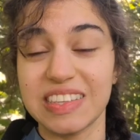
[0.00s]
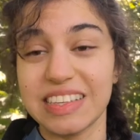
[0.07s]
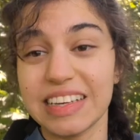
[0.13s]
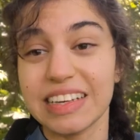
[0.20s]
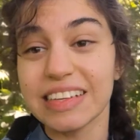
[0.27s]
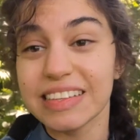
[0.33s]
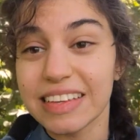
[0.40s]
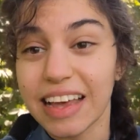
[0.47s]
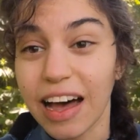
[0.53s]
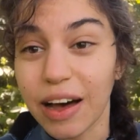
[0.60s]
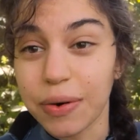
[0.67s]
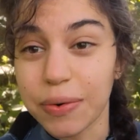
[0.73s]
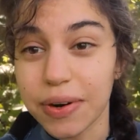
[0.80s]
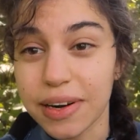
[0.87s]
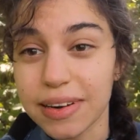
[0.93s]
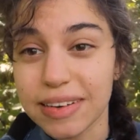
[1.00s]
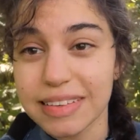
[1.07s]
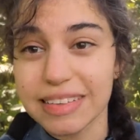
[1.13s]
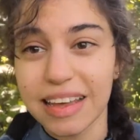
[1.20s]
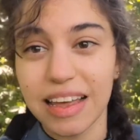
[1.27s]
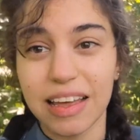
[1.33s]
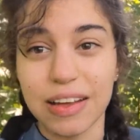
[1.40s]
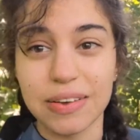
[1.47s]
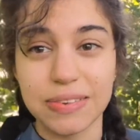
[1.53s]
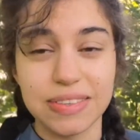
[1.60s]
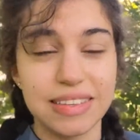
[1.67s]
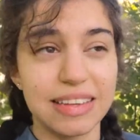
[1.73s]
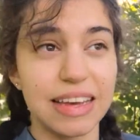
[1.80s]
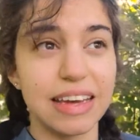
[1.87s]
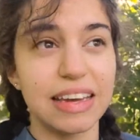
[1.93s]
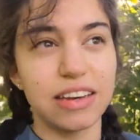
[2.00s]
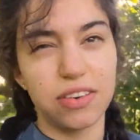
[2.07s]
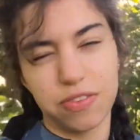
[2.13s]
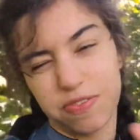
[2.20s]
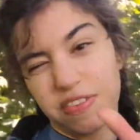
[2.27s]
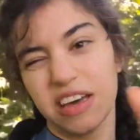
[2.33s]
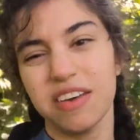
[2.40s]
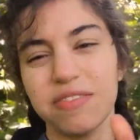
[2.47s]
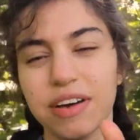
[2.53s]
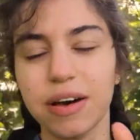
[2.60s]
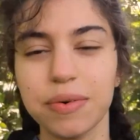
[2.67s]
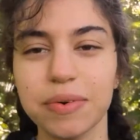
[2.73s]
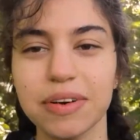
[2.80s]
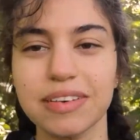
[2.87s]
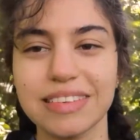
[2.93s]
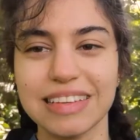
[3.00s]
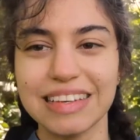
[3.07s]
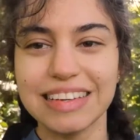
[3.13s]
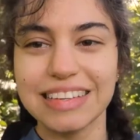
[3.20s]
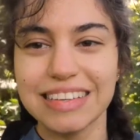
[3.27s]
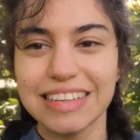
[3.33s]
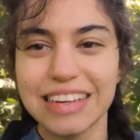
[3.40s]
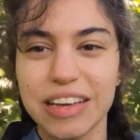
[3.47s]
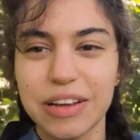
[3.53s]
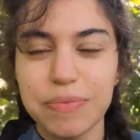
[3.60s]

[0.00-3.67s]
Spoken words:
6 hours outside, 5 hours ish,